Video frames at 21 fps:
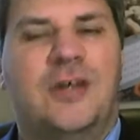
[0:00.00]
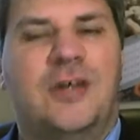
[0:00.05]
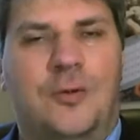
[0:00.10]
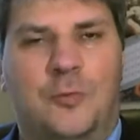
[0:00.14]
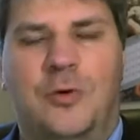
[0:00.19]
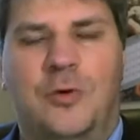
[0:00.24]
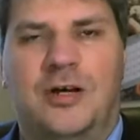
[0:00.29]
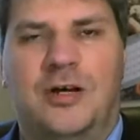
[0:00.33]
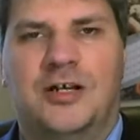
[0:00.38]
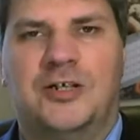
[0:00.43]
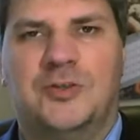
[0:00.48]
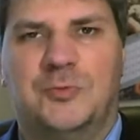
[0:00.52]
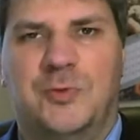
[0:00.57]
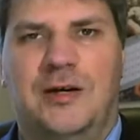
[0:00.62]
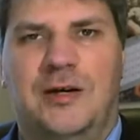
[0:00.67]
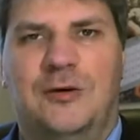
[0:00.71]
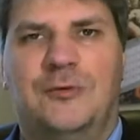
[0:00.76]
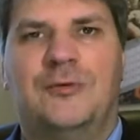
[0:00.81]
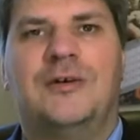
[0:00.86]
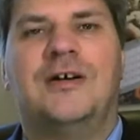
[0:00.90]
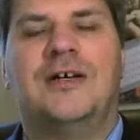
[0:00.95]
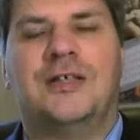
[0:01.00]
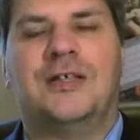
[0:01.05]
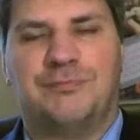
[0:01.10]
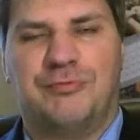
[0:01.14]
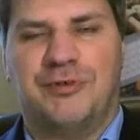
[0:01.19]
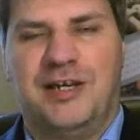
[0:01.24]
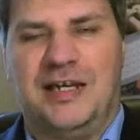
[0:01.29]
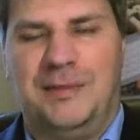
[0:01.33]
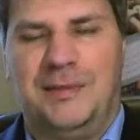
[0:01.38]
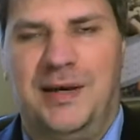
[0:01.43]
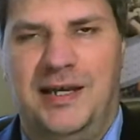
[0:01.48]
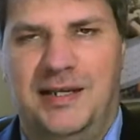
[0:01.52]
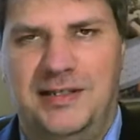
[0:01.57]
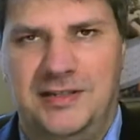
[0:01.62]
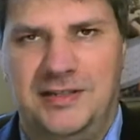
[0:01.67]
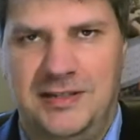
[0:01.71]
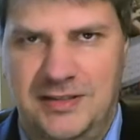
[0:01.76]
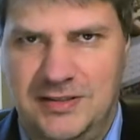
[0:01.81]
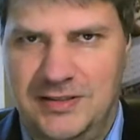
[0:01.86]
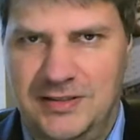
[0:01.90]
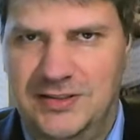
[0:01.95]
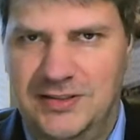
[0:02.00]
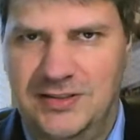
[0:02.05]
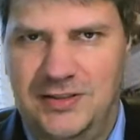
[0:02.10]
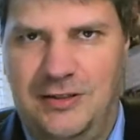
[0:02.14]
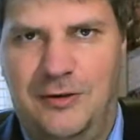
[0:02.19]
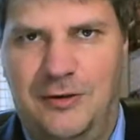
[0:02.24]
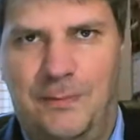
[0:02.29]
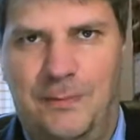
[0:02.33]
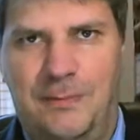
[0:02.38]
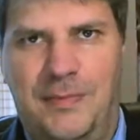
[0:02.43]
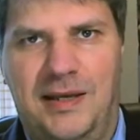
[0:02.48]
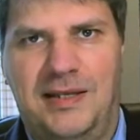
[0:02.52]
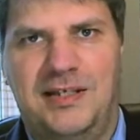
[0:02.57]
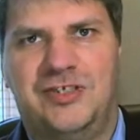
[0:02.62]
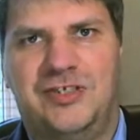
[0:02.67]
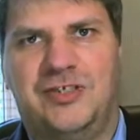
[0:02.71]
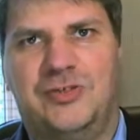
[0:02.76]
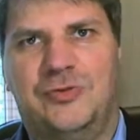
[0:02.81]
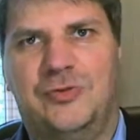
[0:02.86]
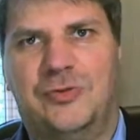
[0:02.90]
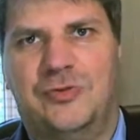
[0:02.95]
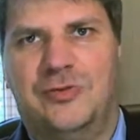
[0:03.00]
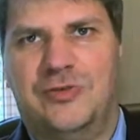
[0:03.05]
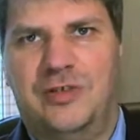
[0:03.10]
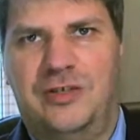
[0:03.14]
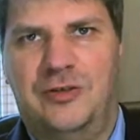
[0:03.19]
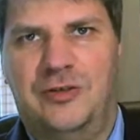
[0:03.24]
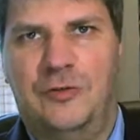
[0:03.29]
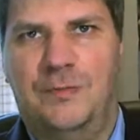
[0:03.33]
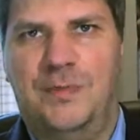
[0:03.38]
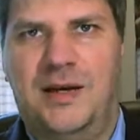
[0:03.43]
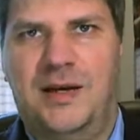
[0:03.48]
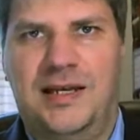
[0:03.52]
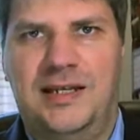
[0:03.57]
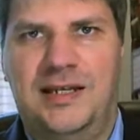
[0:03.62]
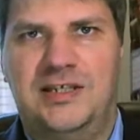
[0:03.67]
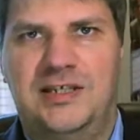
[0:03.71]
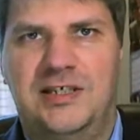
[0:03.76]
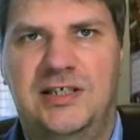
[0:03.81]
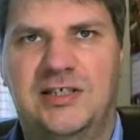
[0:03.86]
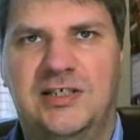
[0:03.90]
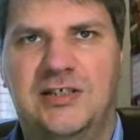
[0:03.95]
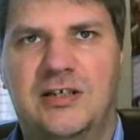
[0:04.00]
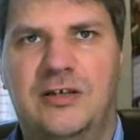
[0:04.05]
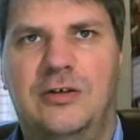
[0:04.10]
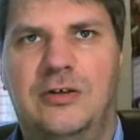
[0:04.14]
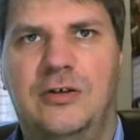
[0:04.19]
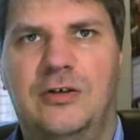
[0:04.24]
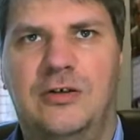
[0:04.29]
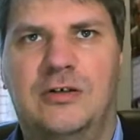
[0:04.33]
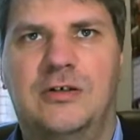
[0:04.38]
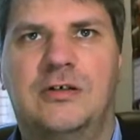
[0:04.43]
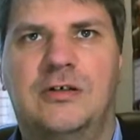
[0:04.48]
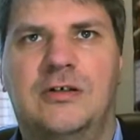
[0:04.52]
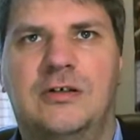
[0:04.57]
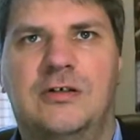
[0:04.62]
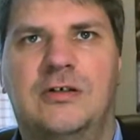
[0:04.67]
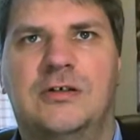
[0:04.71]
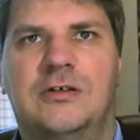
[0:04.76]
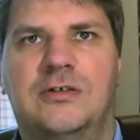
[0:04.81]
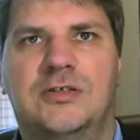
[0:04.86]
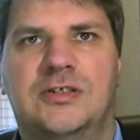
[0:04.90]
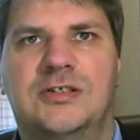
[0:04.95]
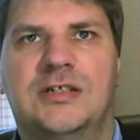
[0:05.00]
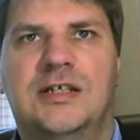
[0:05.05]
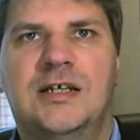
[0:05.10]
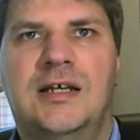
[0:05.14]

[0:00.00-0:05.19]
don't work as well as pretty pages. So make sure that your pages look good.